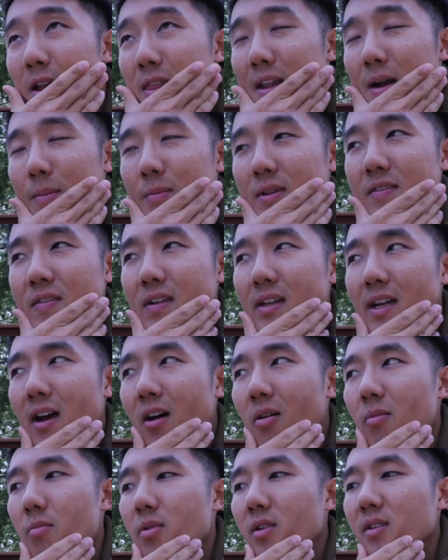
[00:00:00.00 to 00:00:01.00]
that I'm leaving
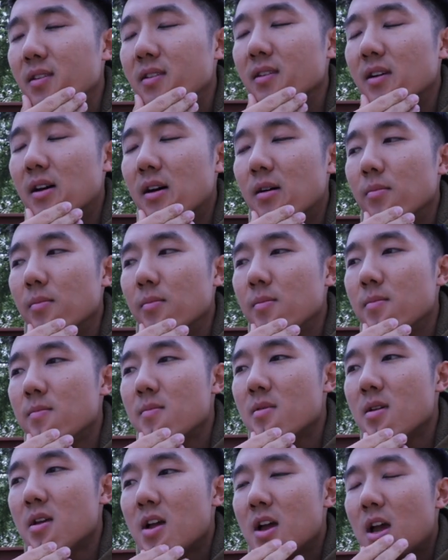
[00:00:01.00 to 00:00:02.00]
out, but um,
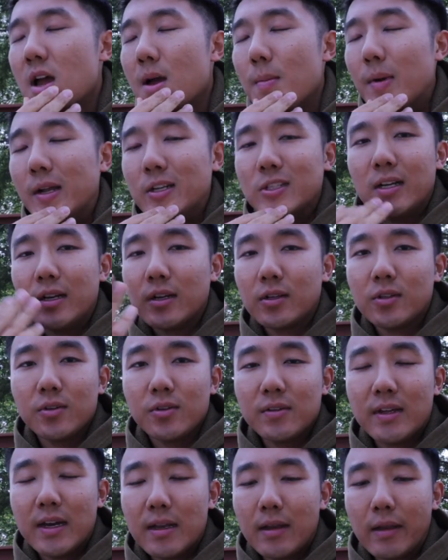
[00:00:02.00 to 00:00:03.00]
might try to
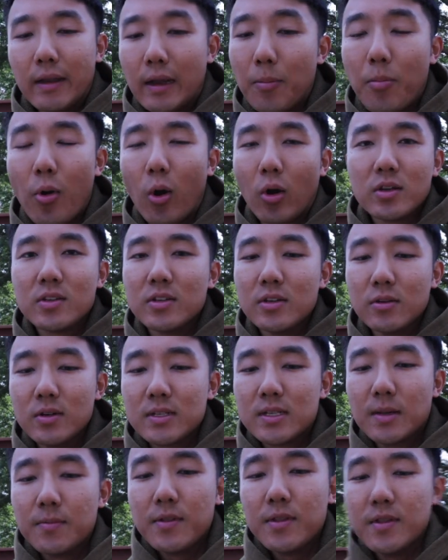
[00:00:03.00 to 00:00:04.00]
include that in like a part two or
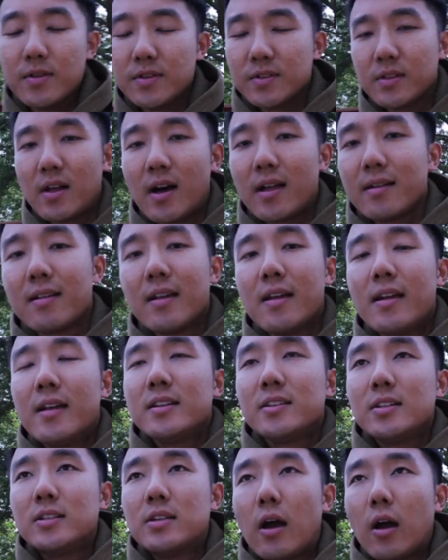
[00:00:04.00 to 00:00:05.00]
something. There's a lot
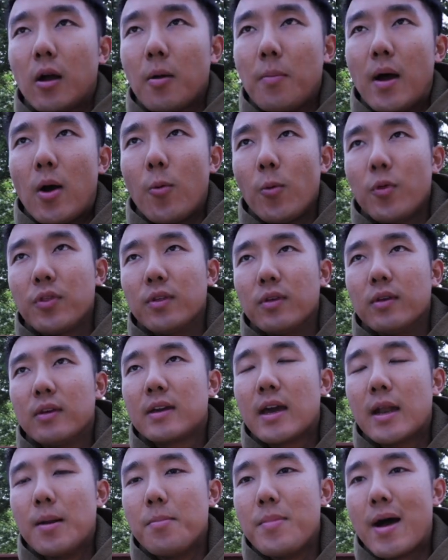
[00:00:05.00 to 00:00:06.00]
to talk about with the
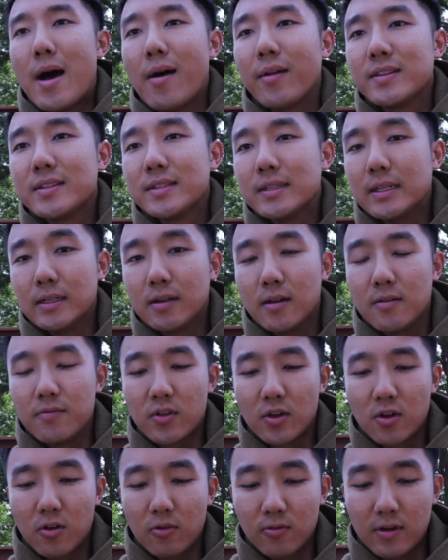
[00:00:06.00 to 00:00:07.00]
kind of balancing of
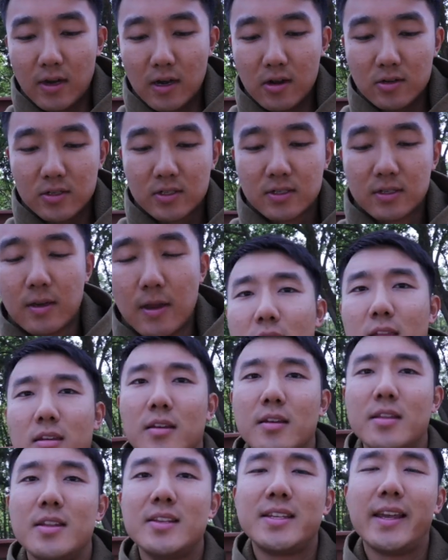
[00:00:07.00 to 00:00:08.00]
the careers.
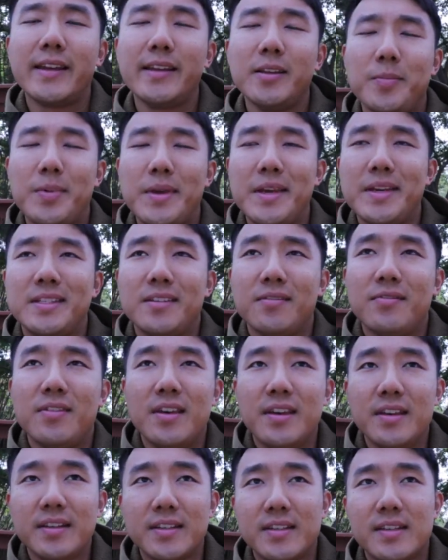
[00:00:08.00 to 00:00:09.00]
The, the second piece of
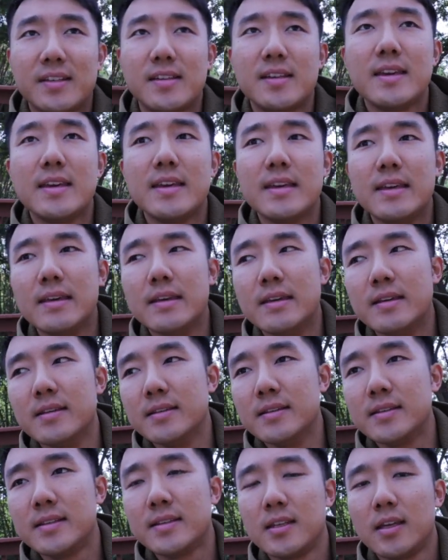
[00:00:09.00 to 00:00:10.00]
this
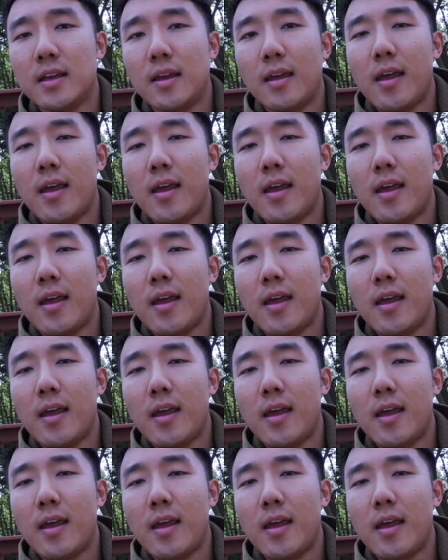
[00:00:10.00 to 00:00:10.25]
is,